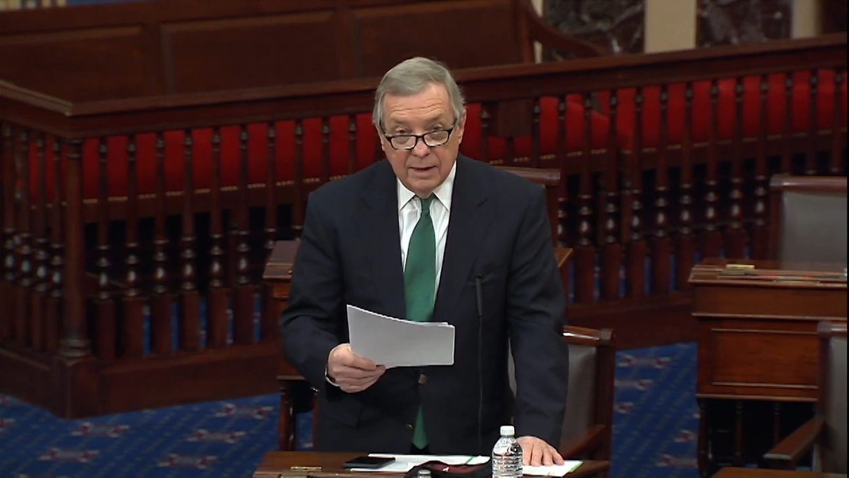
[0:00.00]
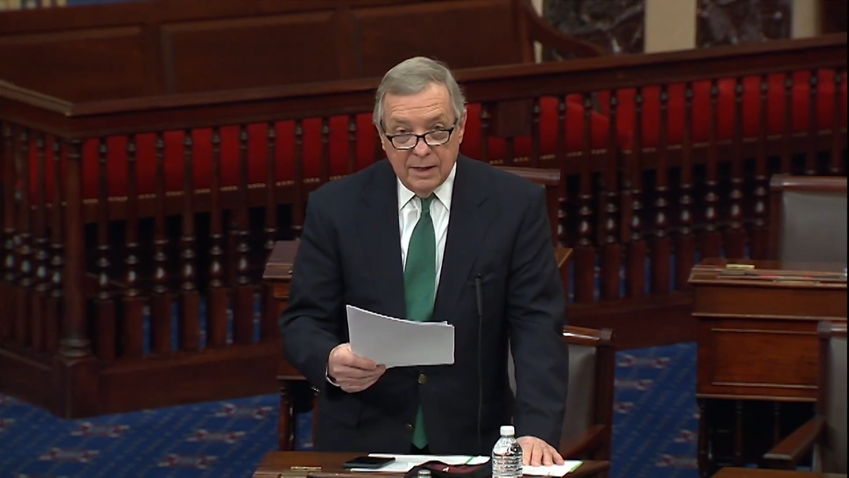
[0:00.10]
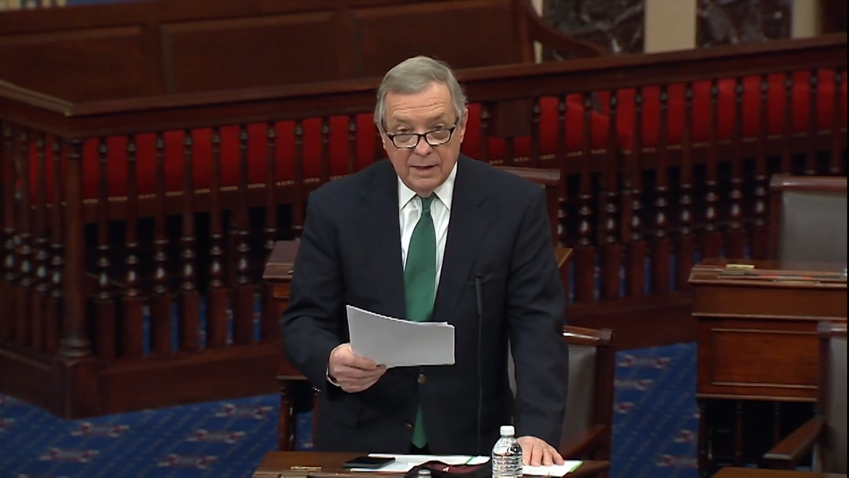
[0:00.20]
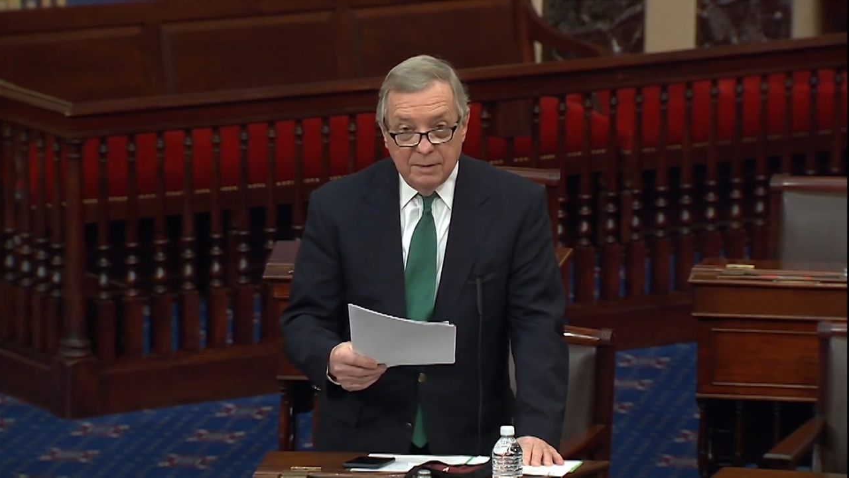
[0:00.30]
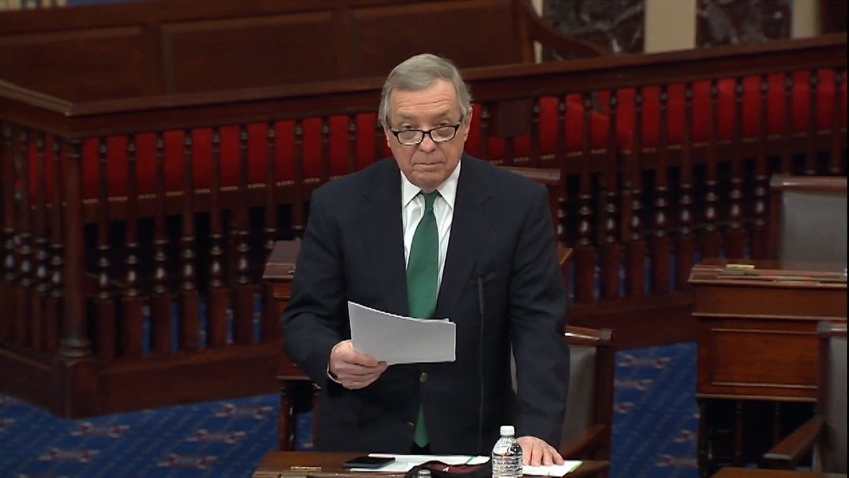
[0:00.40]

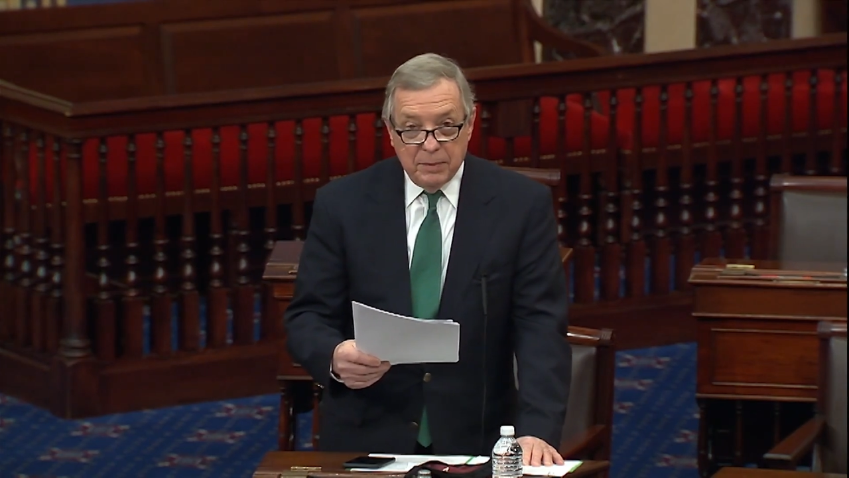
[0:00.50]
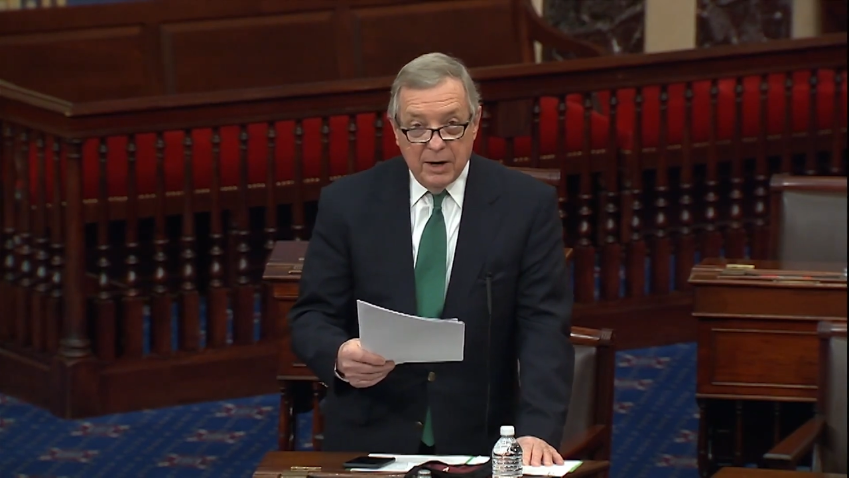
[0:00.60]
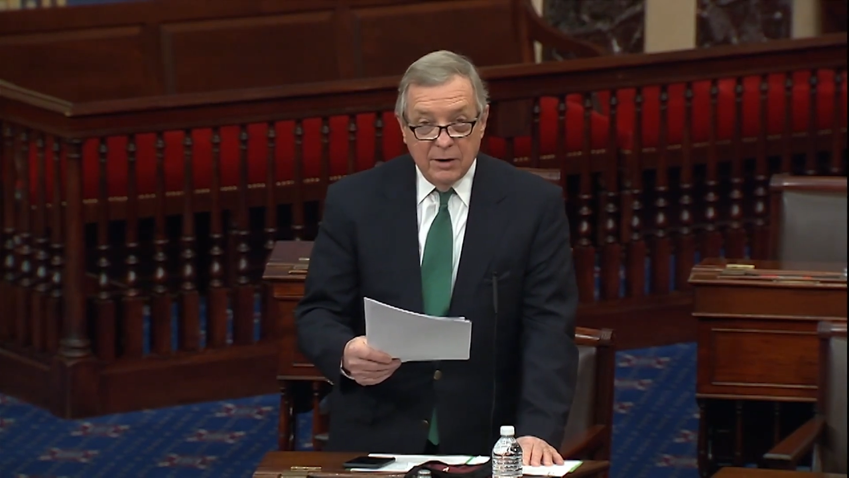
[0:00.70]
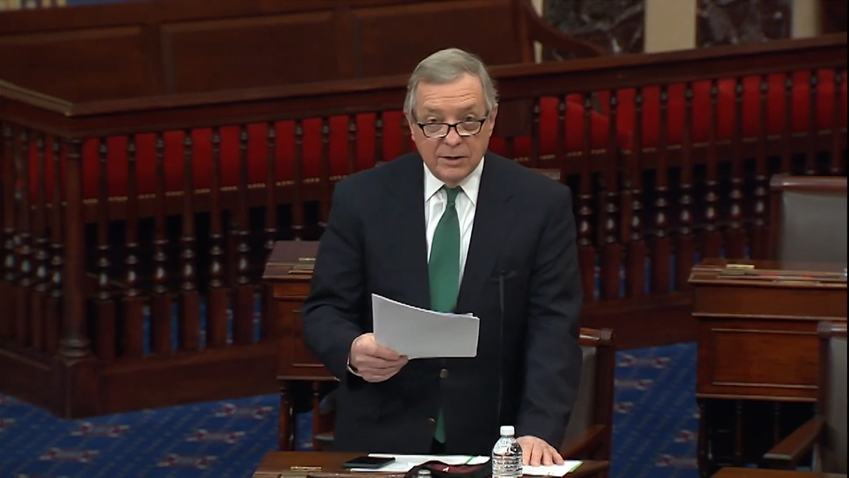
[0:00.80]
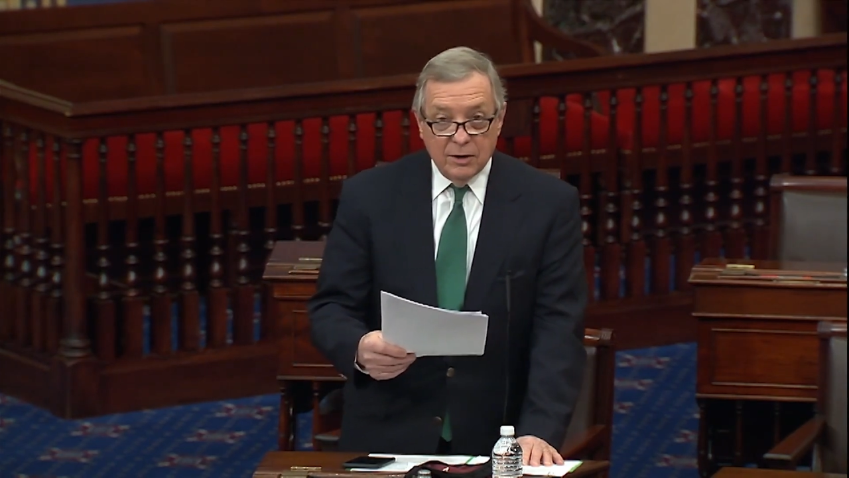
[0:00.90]
Any
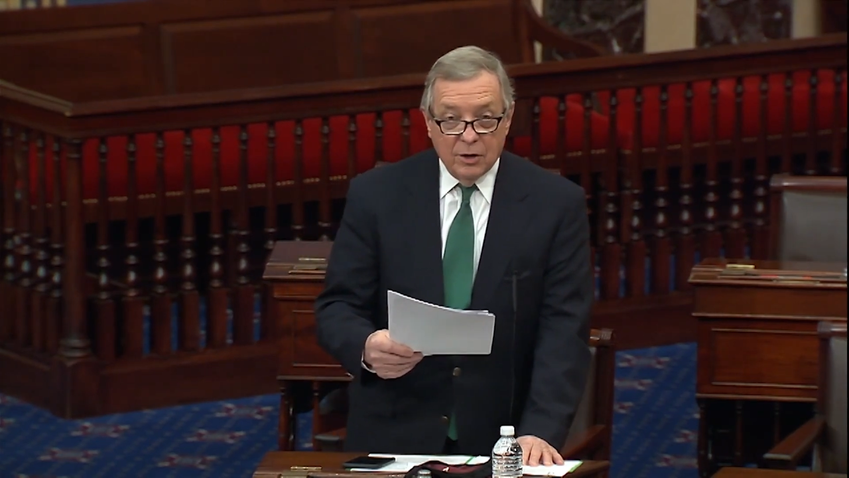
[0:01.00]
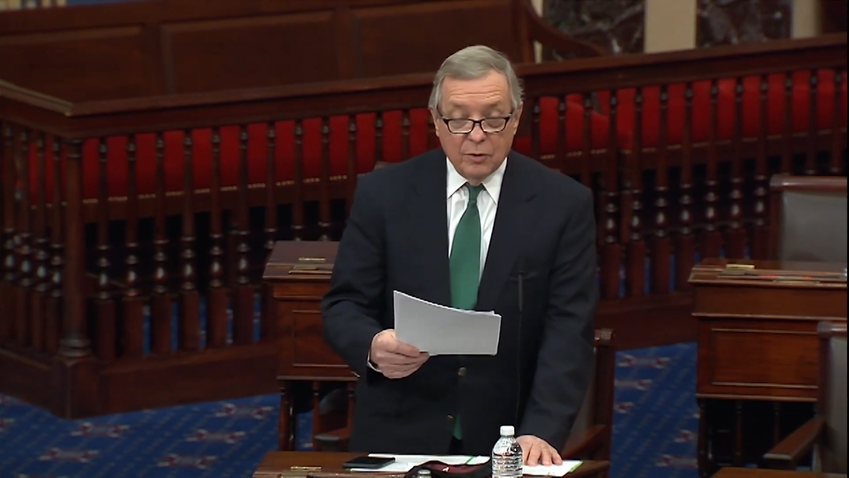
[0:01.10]
parent or